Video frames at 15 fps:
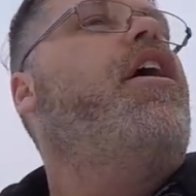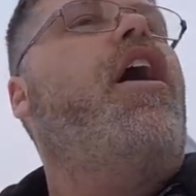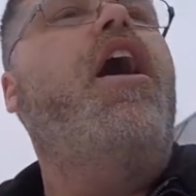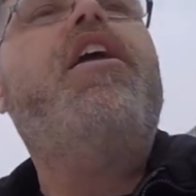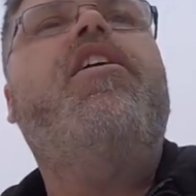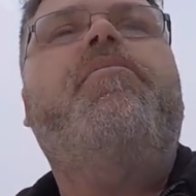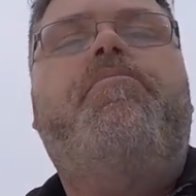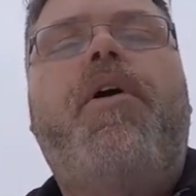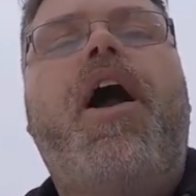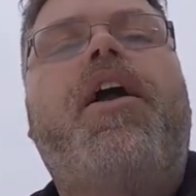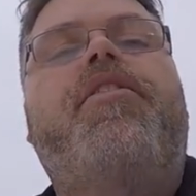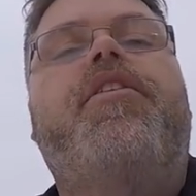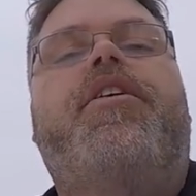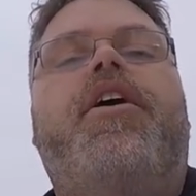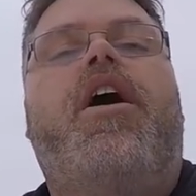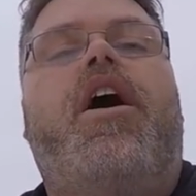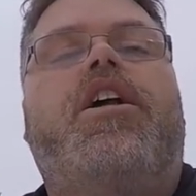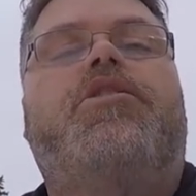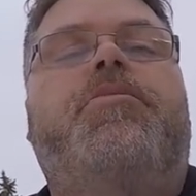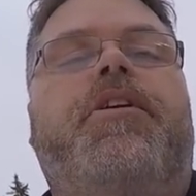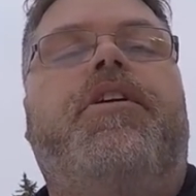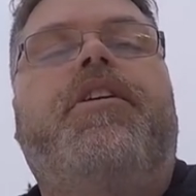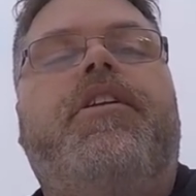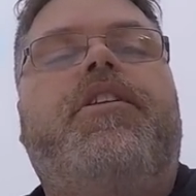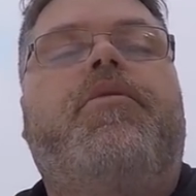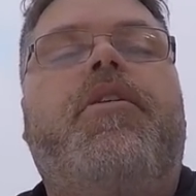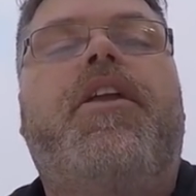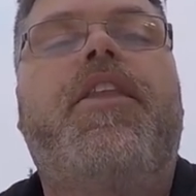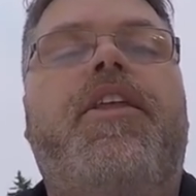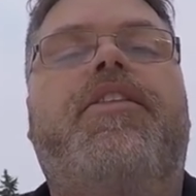$100 it cost me to
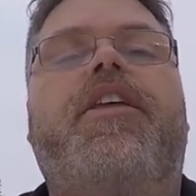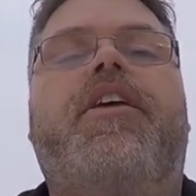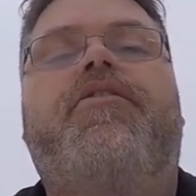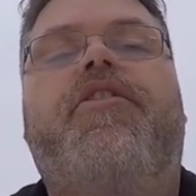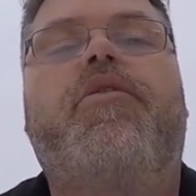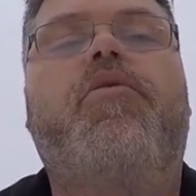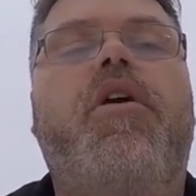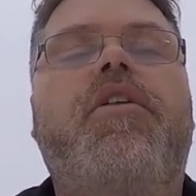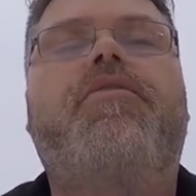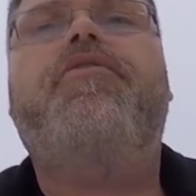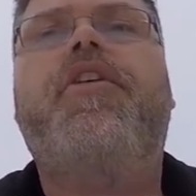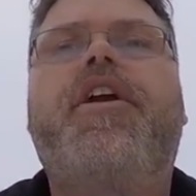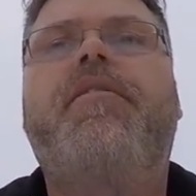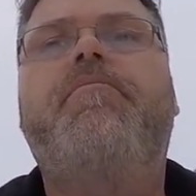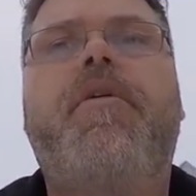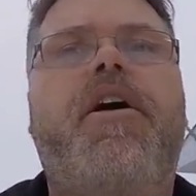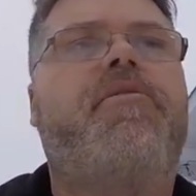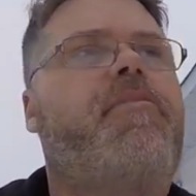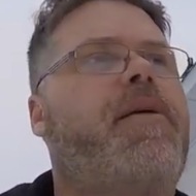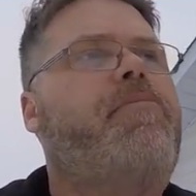run that thing for one friggin' month.